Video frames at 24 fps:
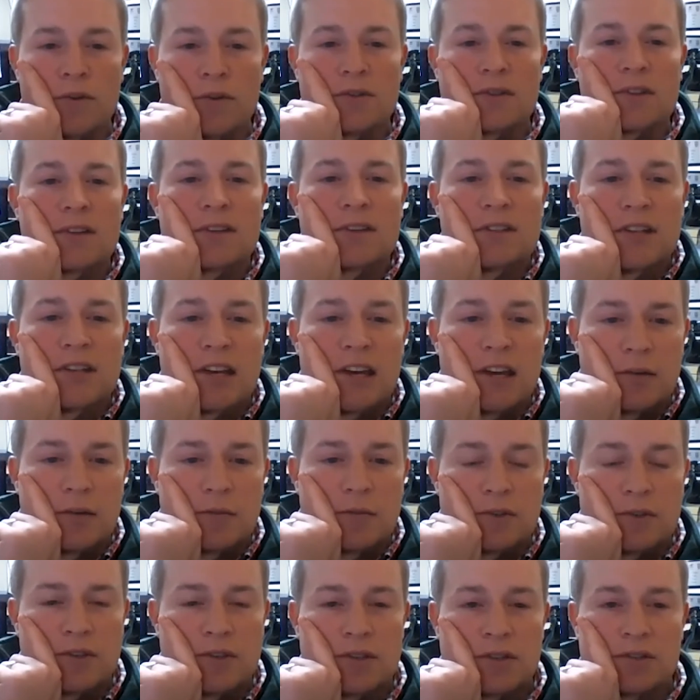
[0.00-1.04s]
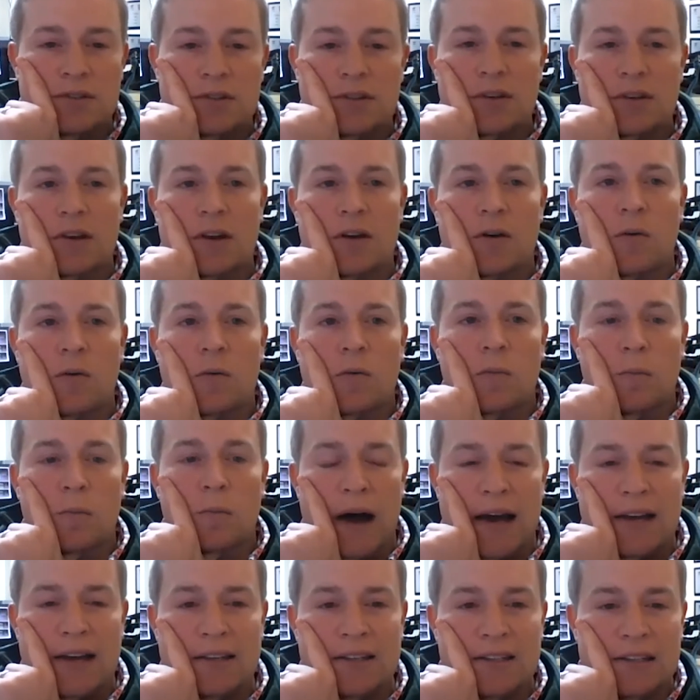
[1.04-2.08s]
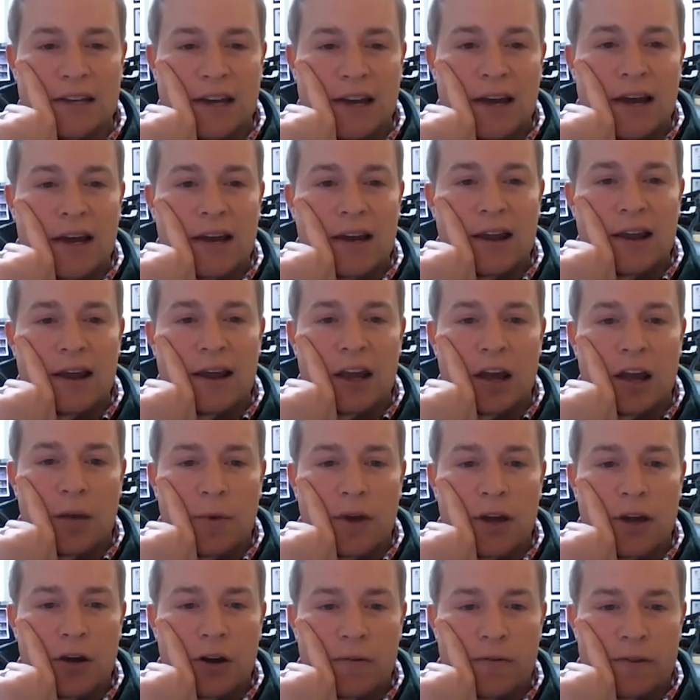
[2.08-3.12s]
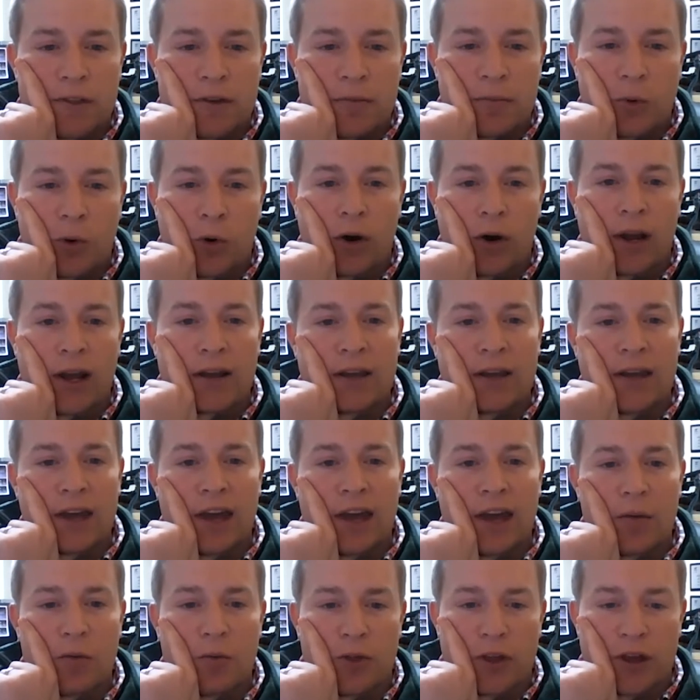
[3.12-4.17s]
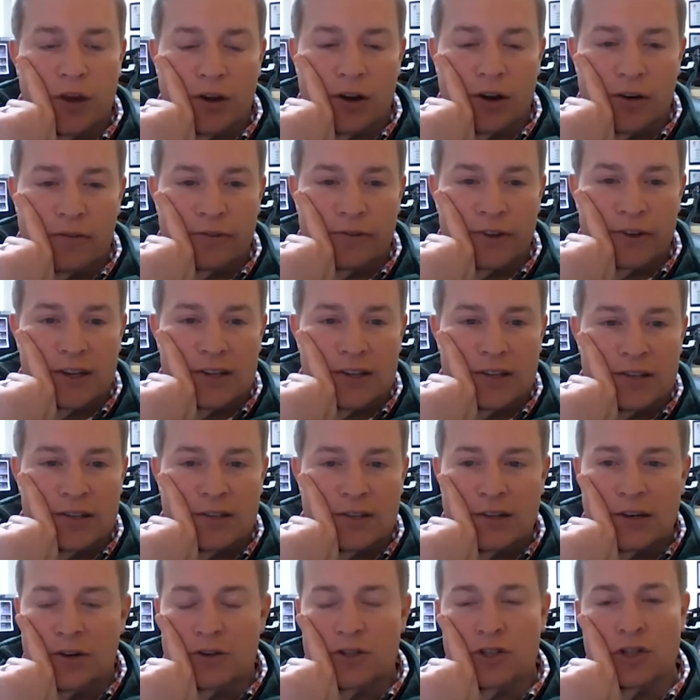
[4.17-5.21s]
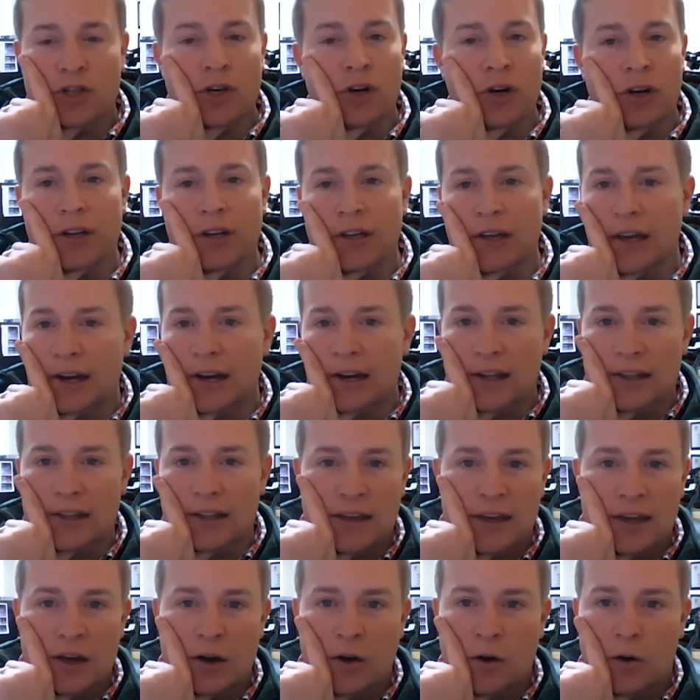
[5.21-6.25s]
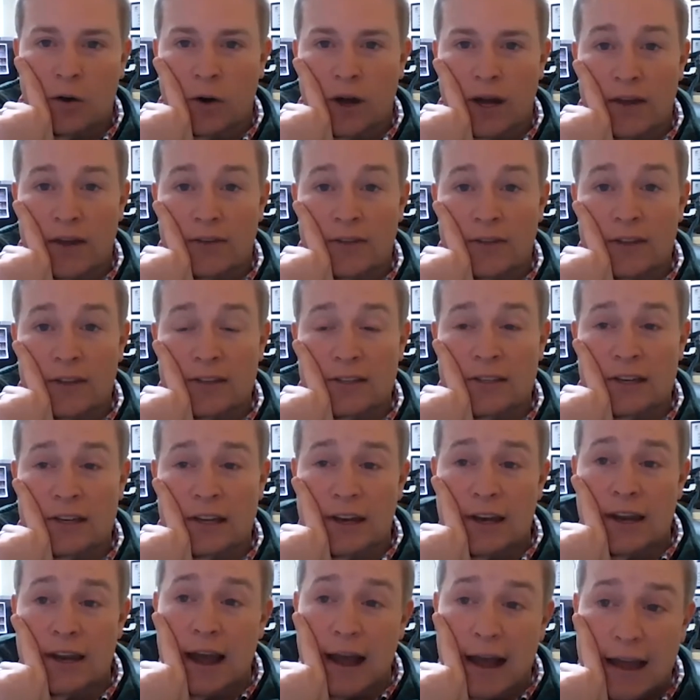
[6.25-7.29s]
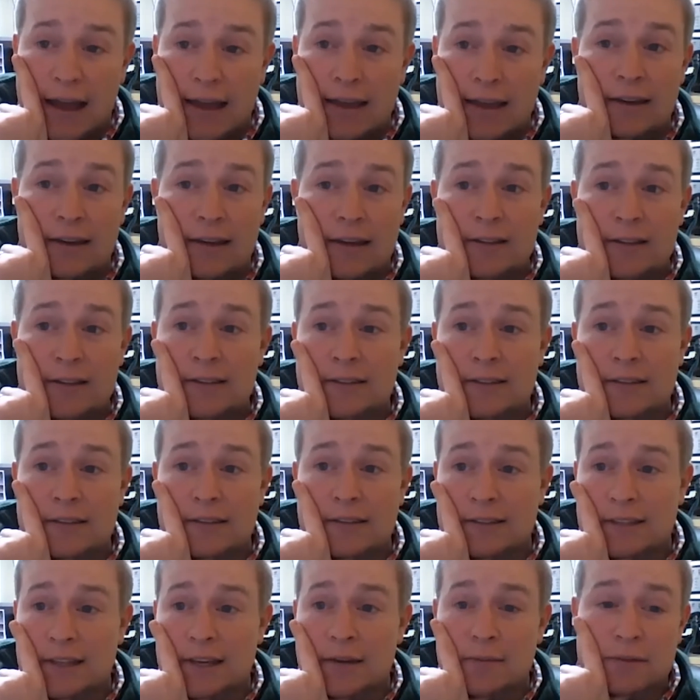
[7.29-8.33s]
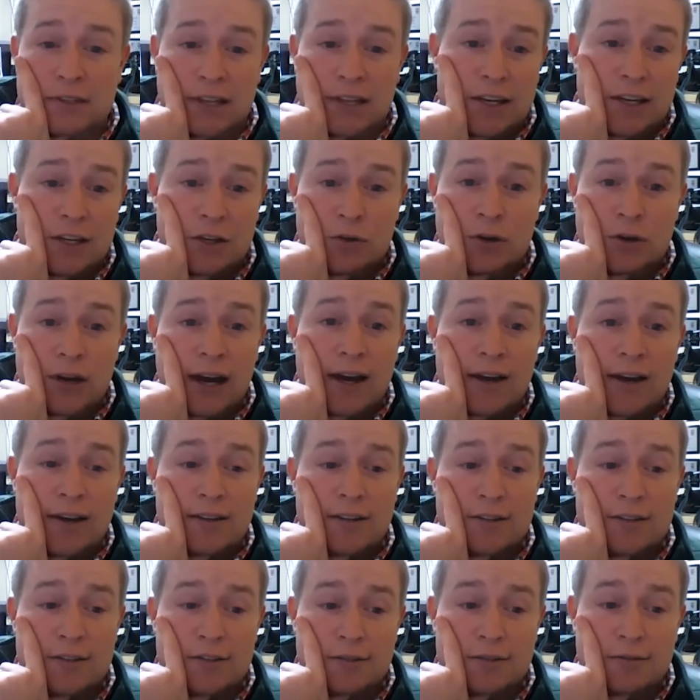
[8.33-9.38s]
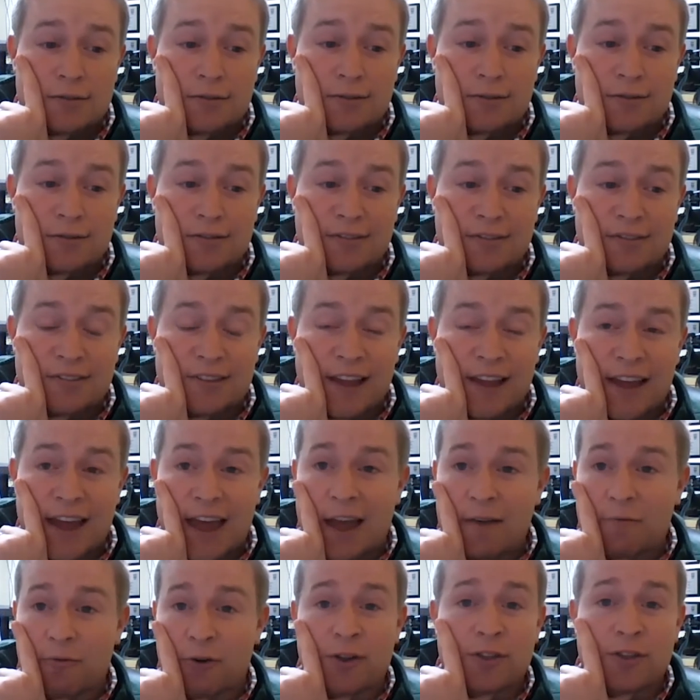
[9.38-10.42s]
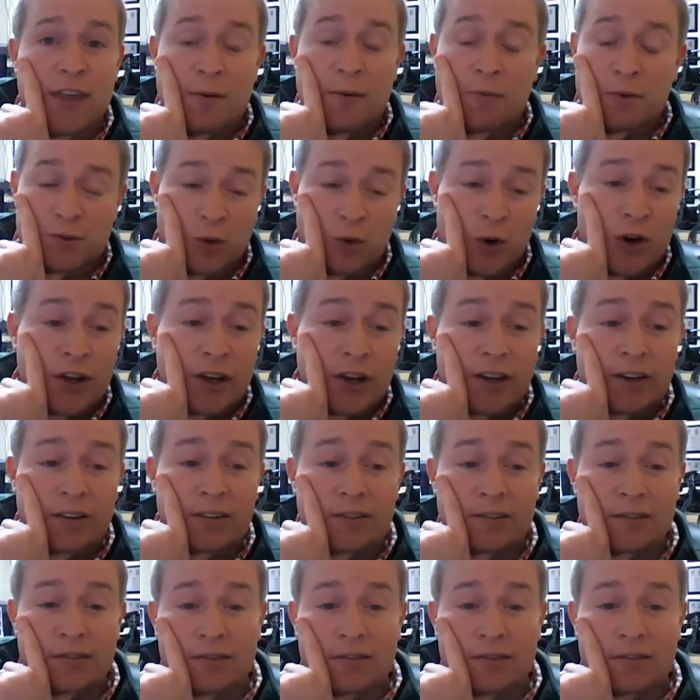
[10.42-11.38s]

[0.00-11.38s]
was this team's, you know, mindset coming off of the Moorhead game where the offense, you know, just couldn't get anything going? And then tonight, it seems like you guys, everything was working.